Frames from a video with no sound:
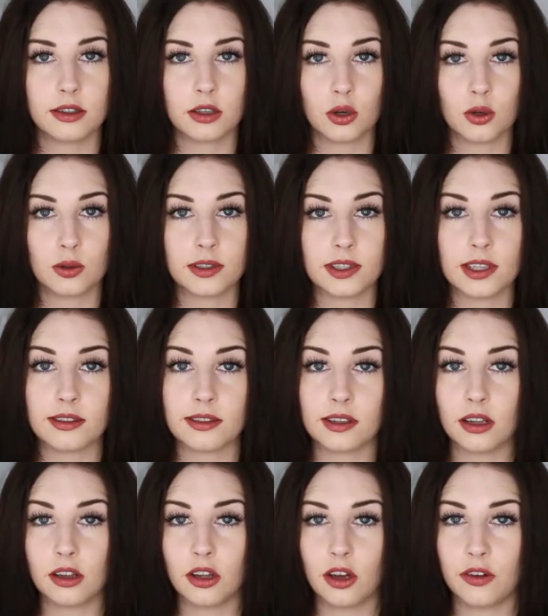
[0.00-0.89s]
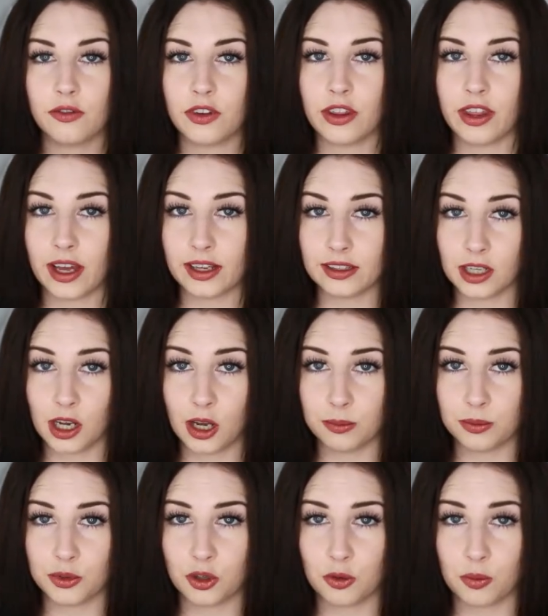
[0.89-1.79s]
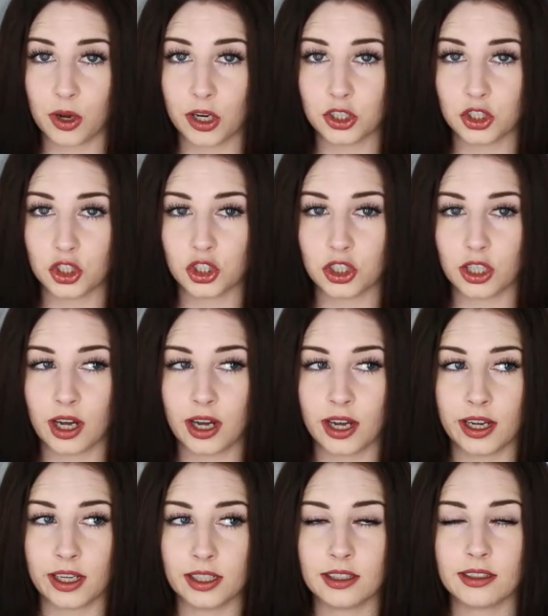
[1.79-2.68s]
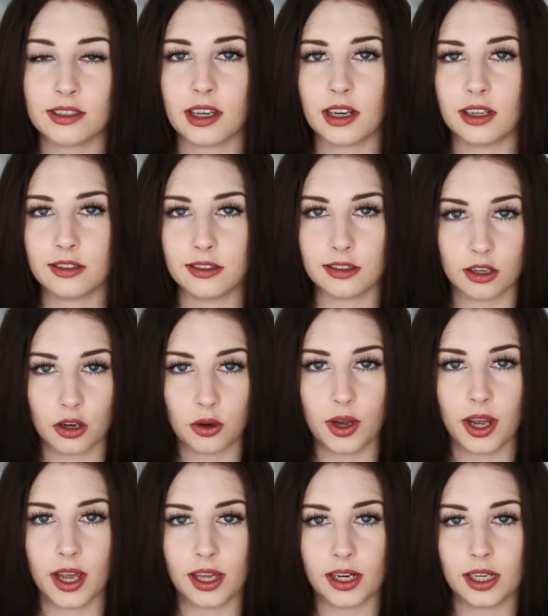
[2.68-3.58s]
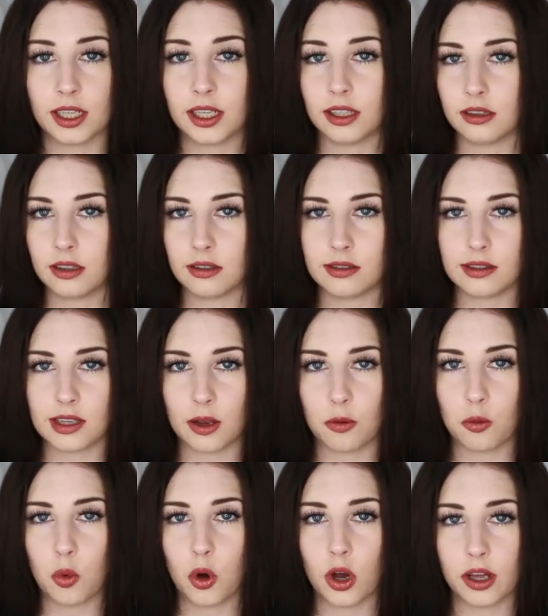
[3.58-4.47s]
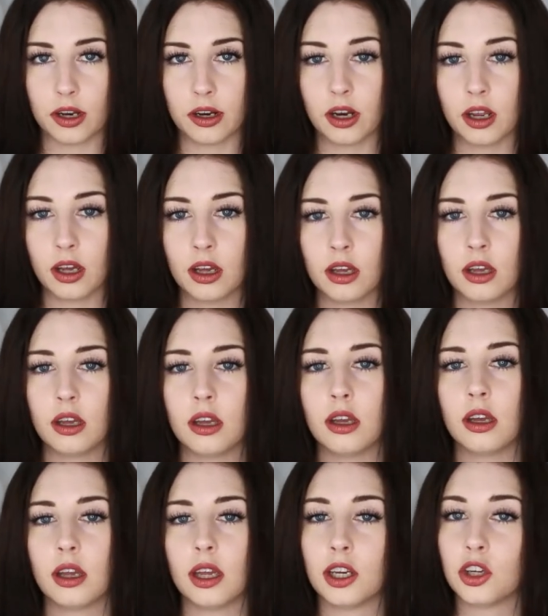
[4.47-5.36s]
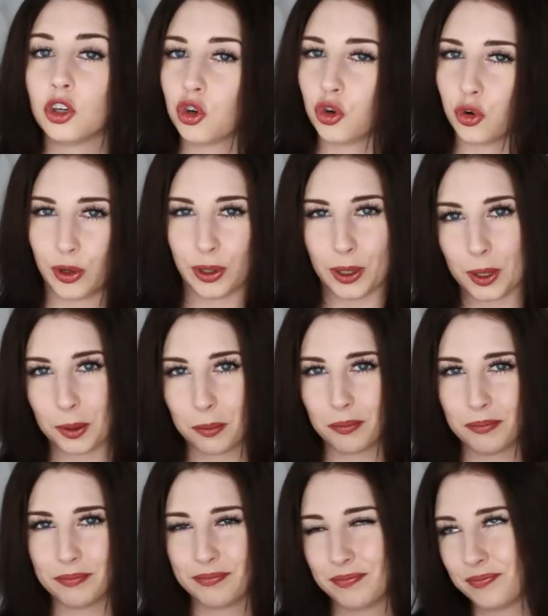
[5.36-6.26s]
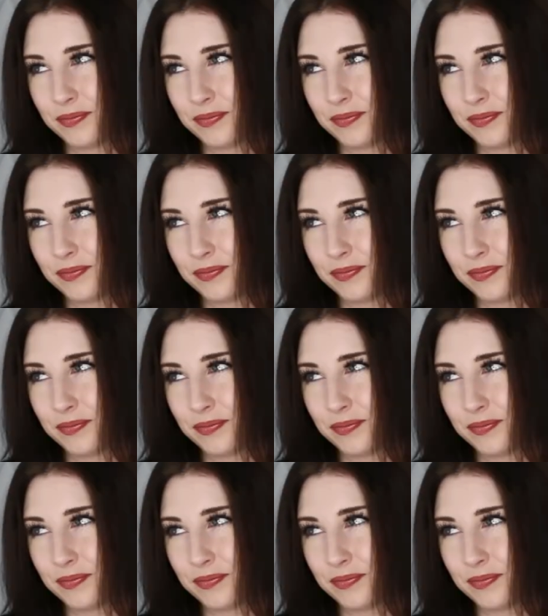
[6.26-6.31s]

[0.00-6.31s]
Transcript: So since I loved that top so much, I decided to go ahead and get the same one in cream.